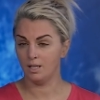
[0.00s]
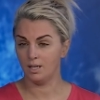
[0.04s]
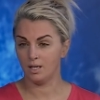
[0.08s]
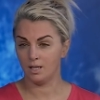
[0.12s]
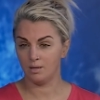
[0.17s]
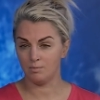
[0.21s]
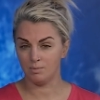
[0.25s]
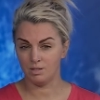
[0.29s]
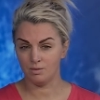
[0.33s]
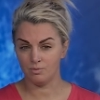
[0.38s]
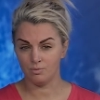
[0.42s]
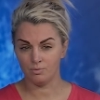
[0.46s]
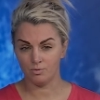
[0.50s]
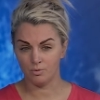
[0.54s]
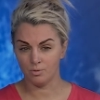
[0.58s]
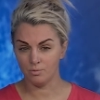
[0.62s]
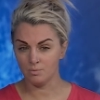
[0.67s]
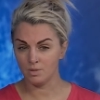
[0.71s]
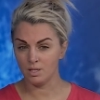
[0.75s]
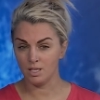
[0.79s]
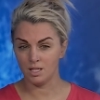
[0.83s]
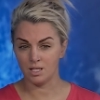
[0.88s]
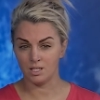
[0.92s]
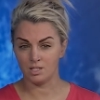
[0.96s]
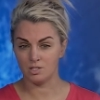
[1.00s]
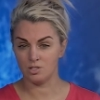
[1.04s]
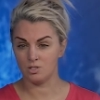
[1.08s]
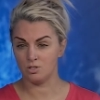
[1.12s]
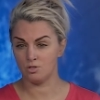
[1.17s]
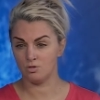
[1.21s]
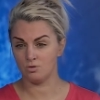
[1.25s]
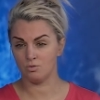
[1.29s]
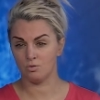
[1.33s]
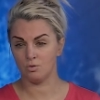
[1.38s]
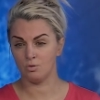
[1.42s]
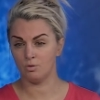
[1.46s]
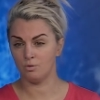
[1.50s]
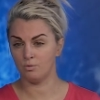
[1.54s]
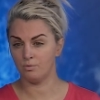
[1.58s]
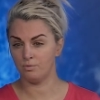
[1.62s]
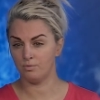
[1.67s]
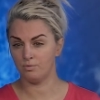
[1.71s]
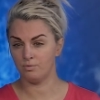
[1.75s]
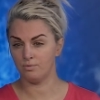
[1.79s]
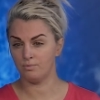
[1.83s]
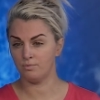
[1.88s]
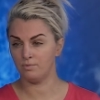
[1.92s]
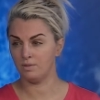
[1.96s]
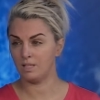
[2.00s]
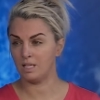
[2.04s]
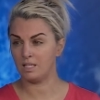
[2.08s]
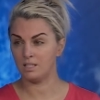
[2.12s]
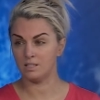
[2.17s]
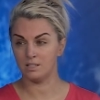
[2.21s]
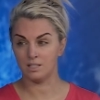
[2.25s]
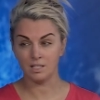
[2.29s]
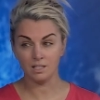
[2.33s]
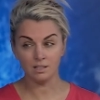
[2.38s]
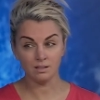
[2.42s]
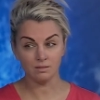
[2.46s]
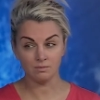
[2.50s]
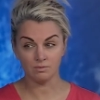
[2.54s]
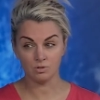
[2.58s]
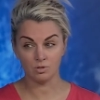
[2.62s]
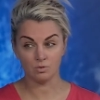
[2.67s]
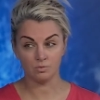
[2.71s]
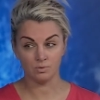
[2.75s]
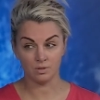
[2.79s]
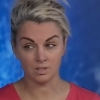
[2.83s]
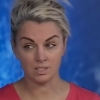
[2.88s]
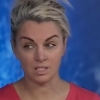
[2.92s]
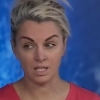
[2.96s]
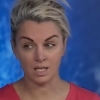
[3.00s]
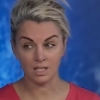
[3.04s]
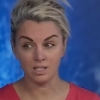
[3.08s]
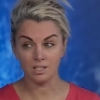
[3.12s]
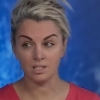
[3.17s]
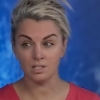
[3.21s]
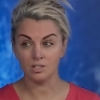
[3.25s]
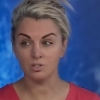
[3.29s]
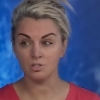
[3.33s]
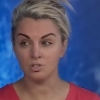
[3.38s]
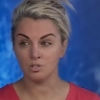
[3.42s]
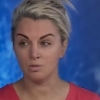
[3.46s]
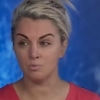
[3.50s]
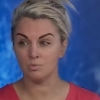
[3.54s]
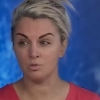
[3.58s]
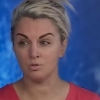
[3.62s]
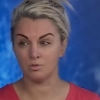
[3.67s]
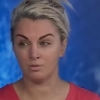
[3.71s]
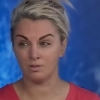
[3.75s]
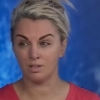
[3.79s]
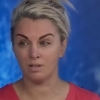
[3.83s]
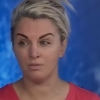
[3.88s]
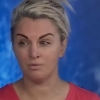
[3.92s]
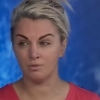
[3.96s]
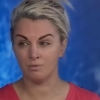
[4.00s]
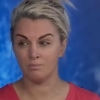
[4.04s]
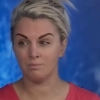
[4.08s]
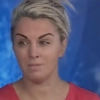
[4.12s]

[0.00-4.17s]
I mean, from the age of 19, so for 10 years, she was on different